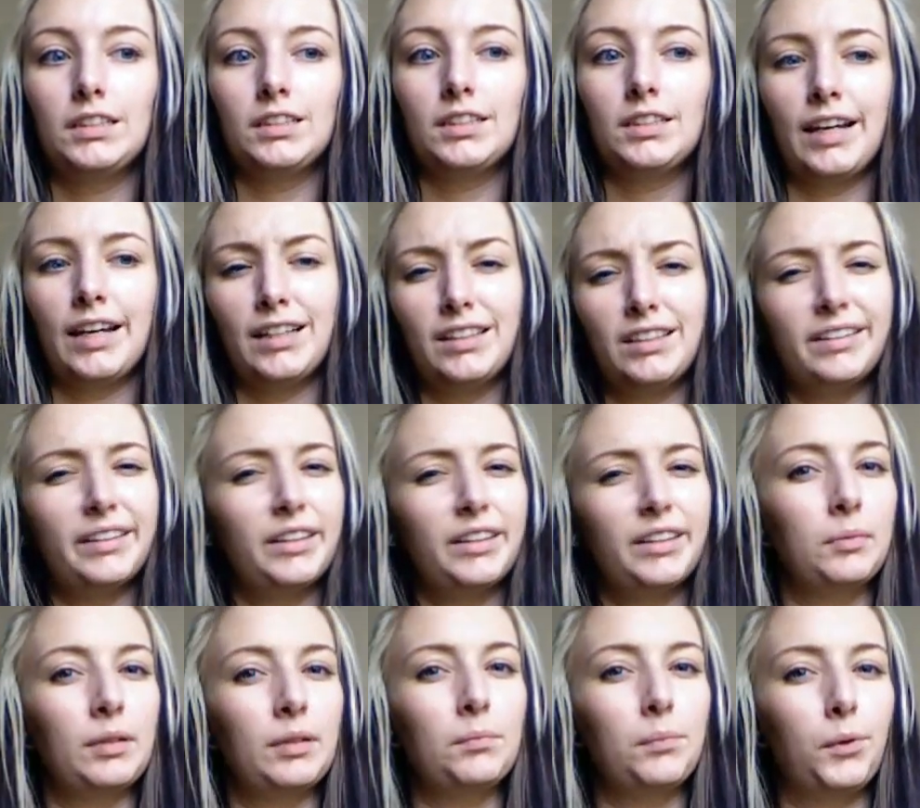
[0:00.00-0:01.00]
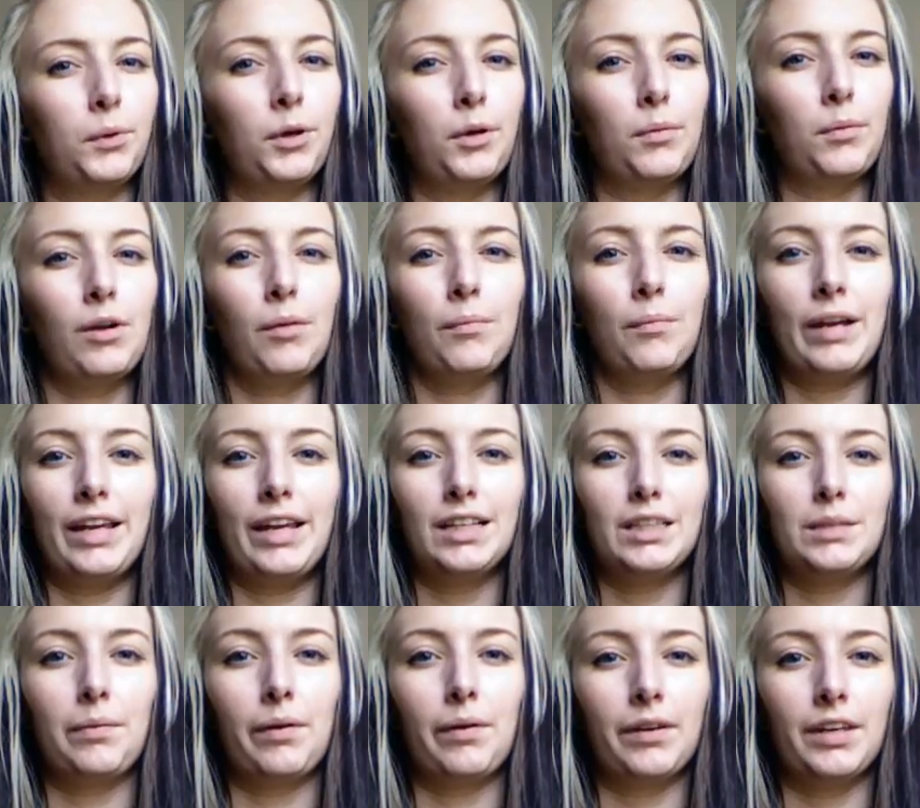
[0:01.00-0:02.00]
tell a little bit more about my
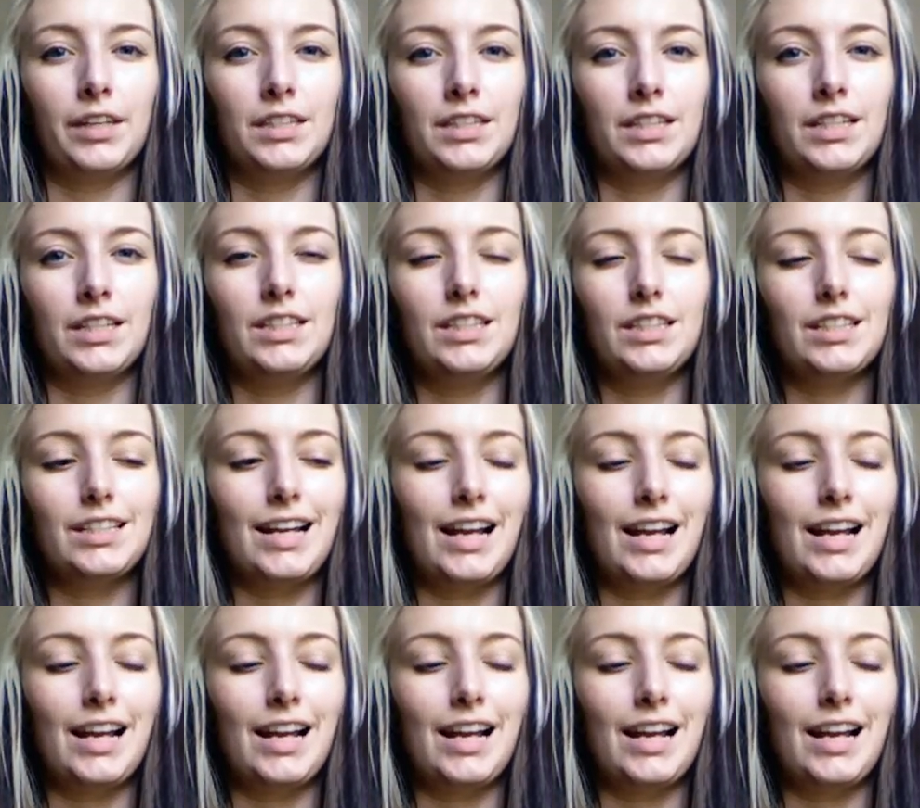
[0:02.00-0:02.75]
experiences.